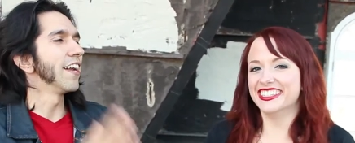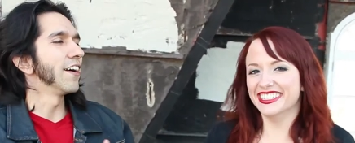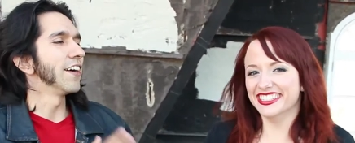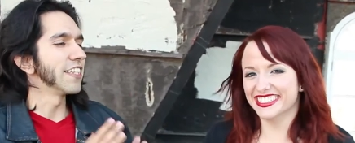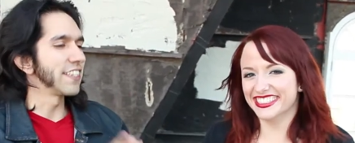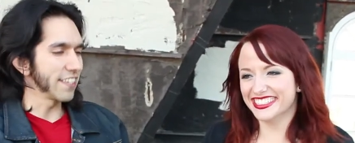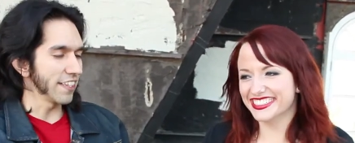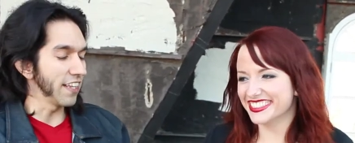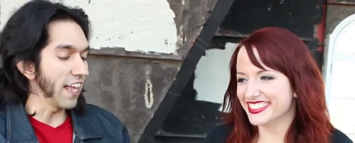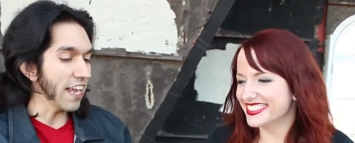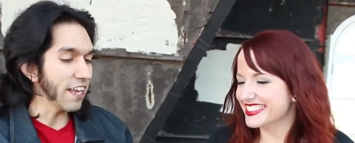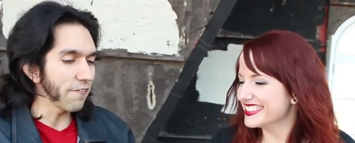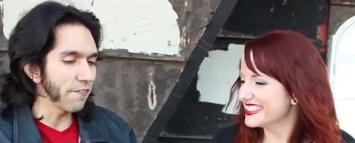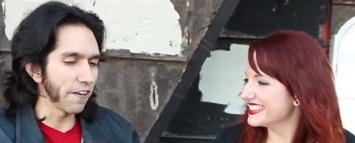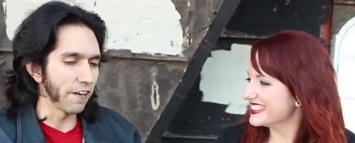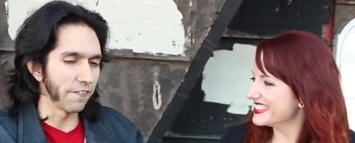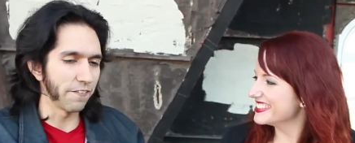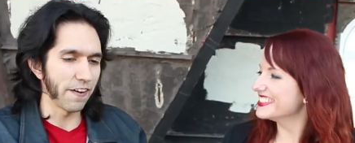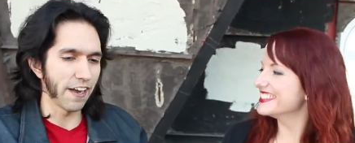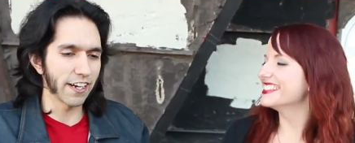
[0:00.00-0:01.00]
Speaker 1: No, it's like
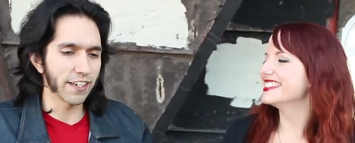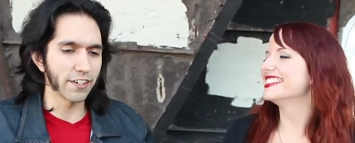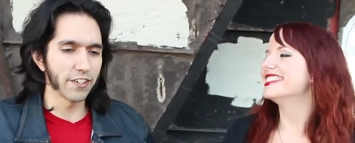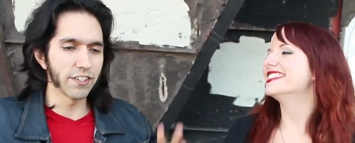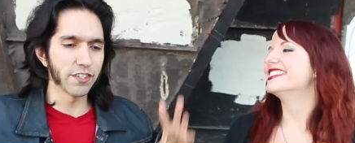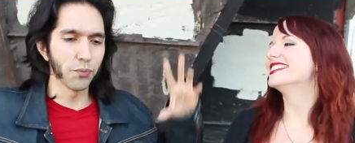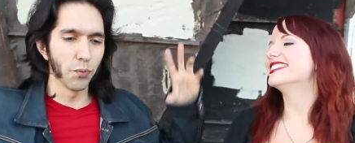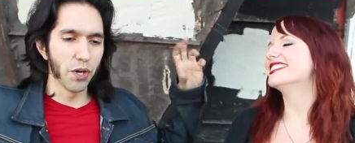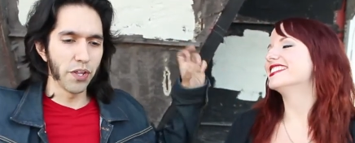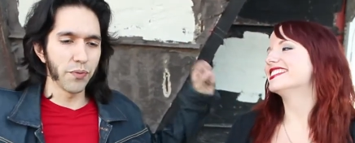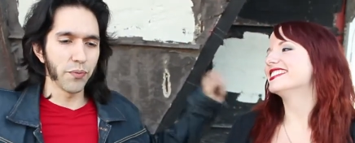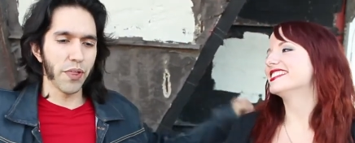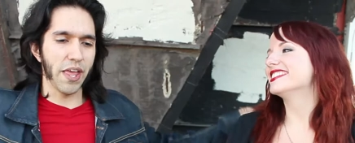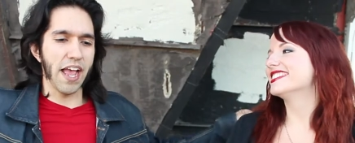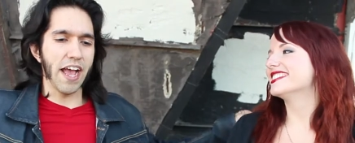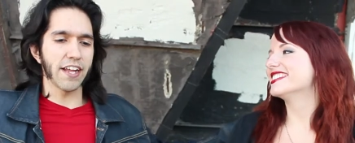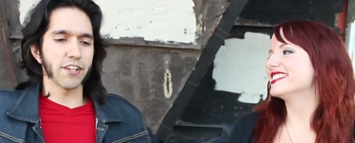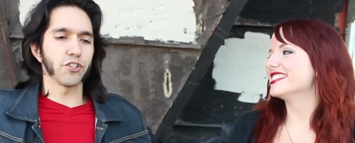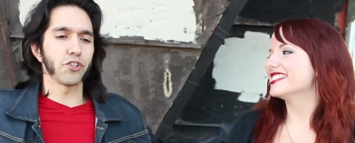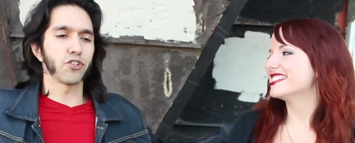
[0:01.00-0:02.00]
Fear Factor. It's the one where they
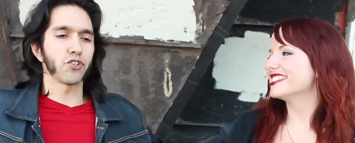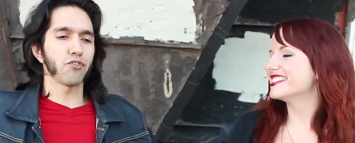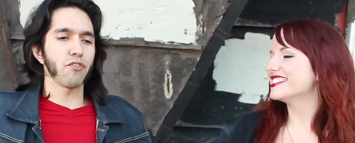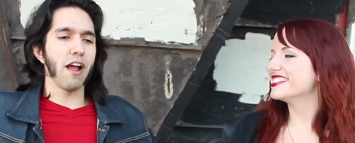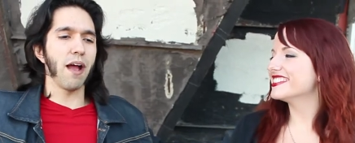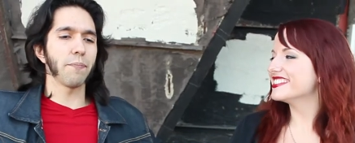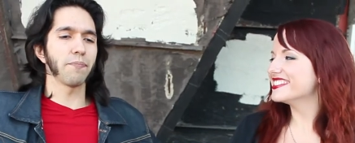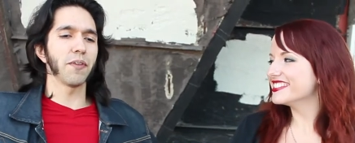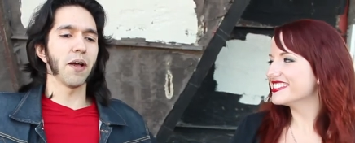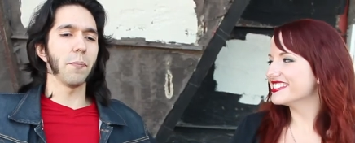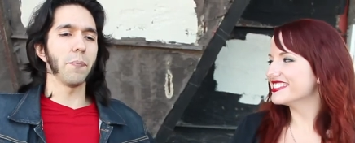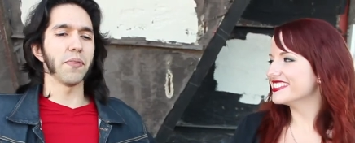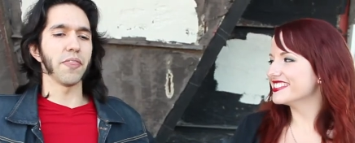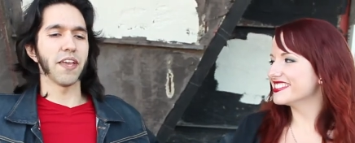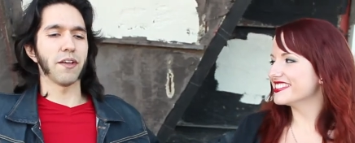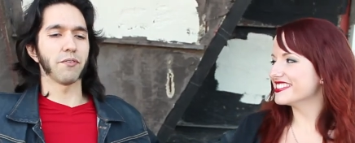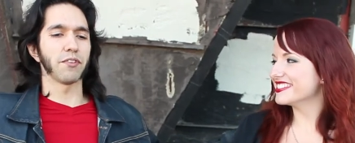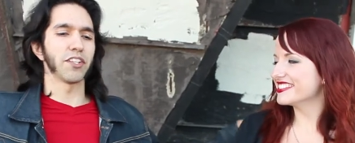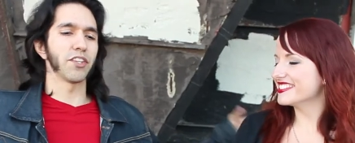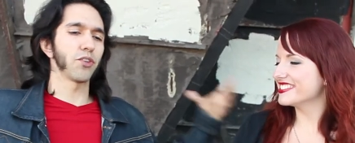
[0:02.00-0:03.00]
had you strapped up and
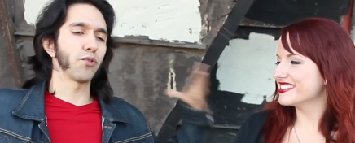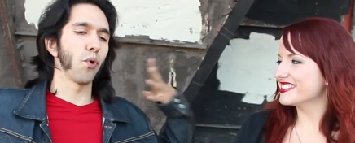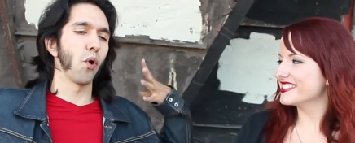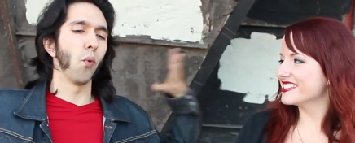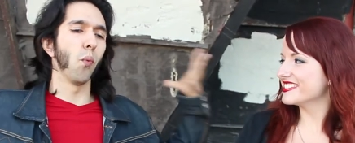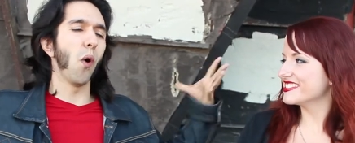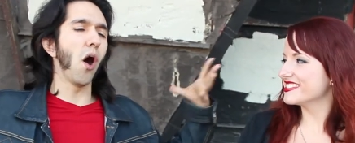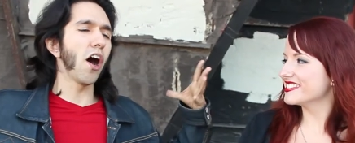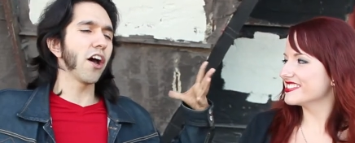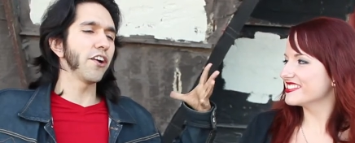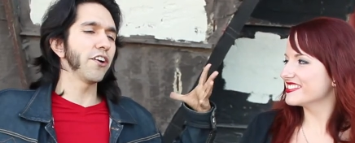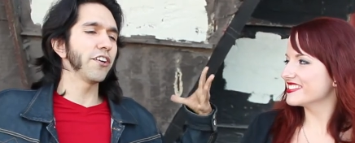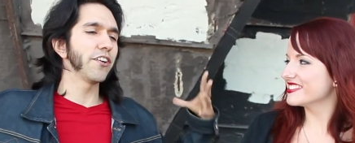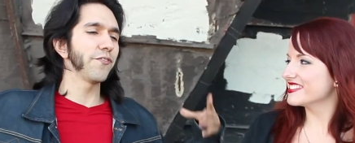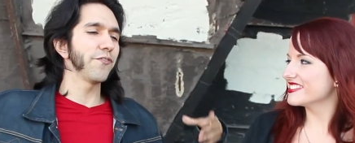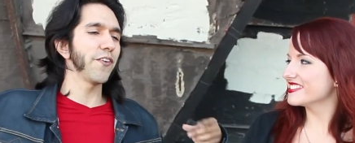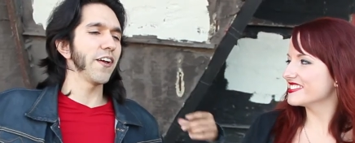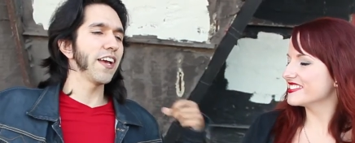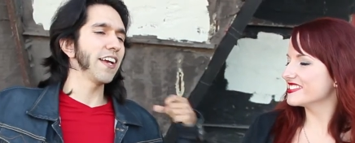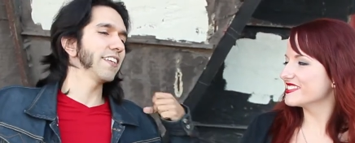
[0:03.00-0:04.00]
they would throw water in your
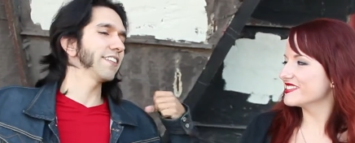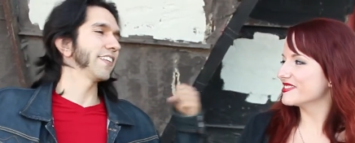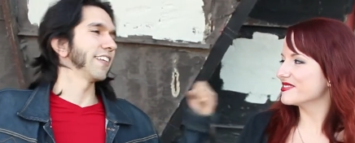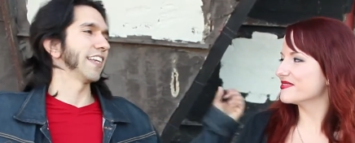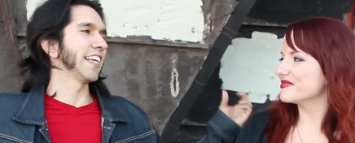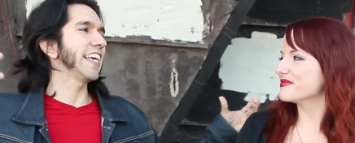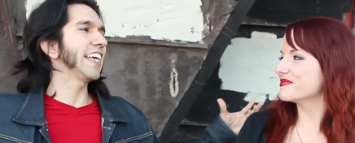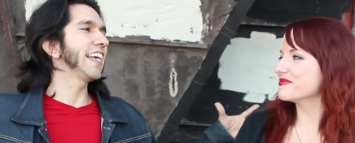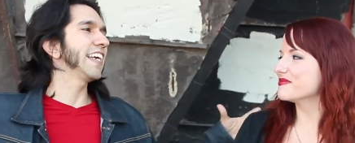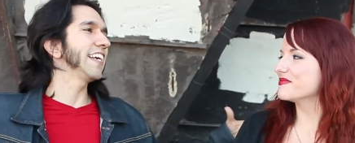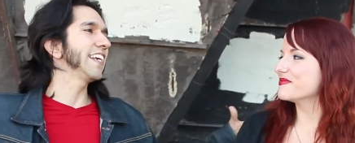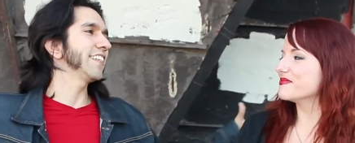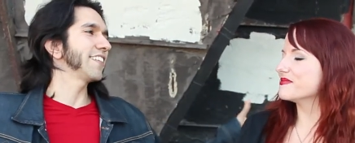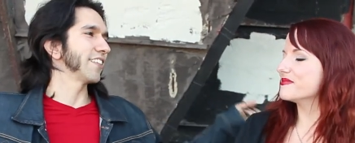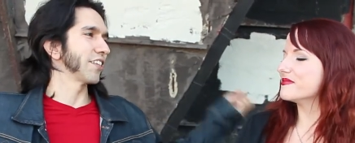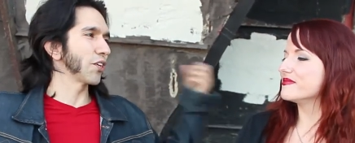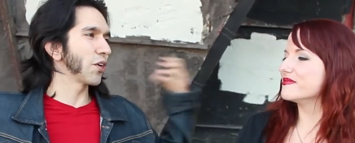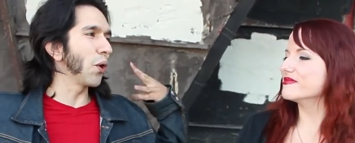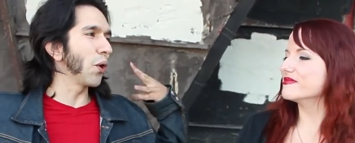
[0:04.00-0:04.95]
face and heat and